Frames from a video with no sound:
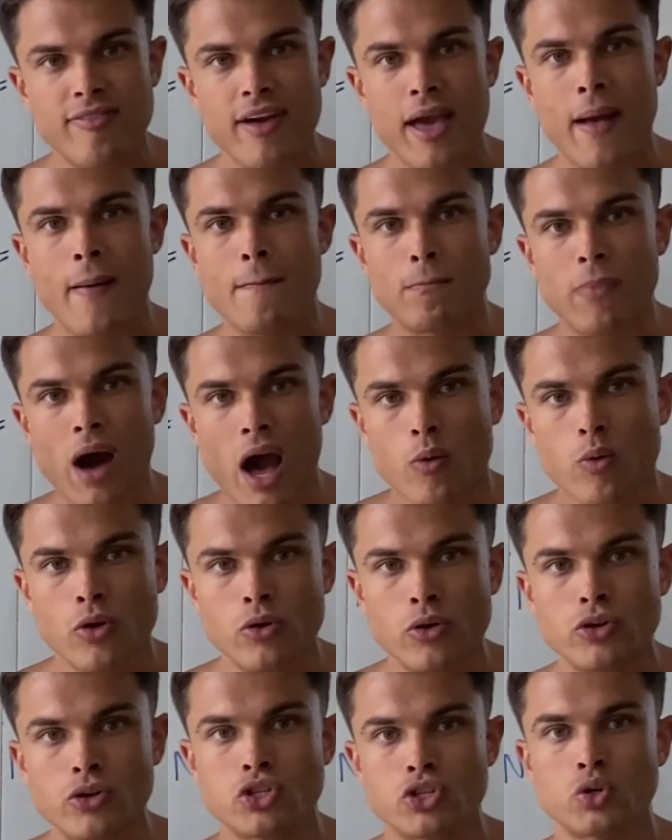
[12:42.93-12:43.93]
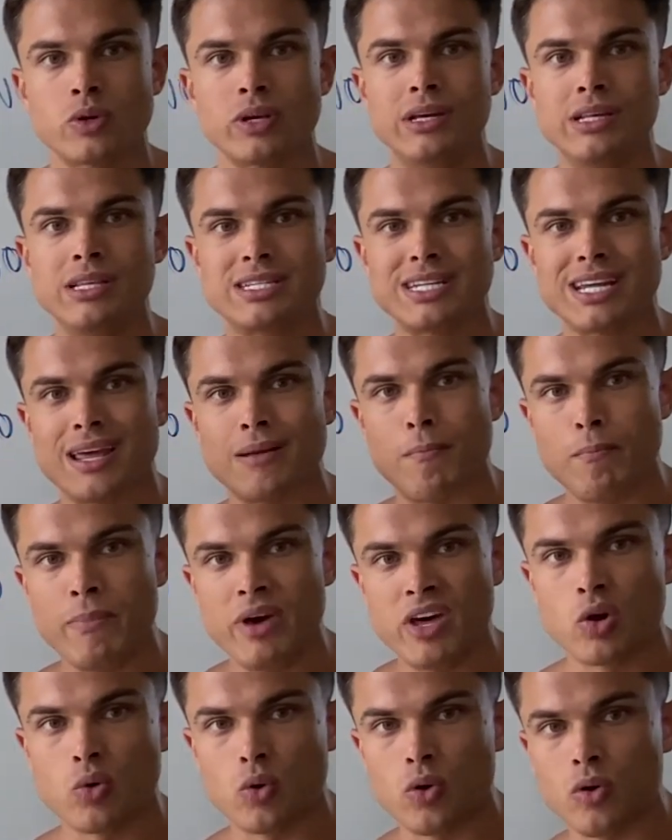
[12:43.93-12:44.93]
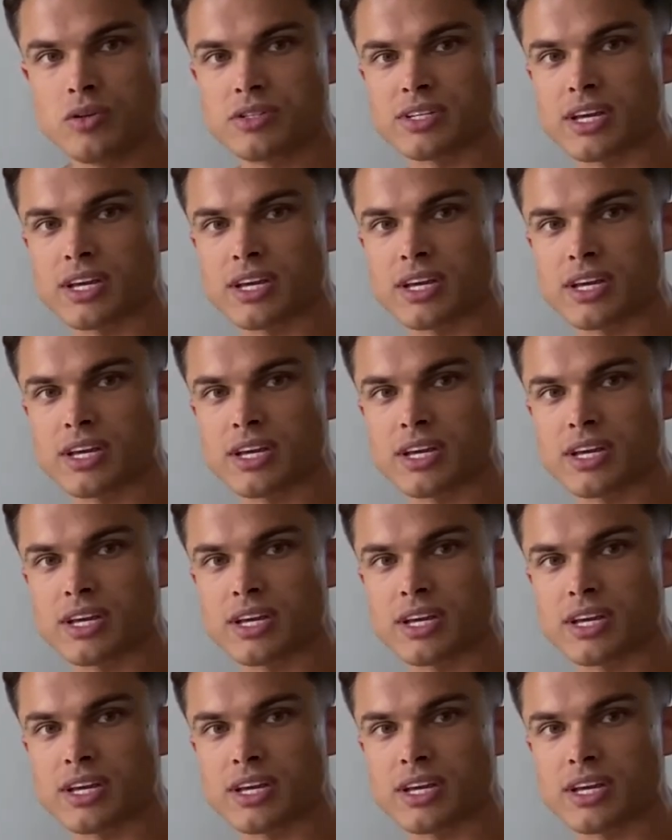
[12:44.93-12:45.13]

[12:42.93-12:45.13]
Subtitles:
and micronutrients and minerals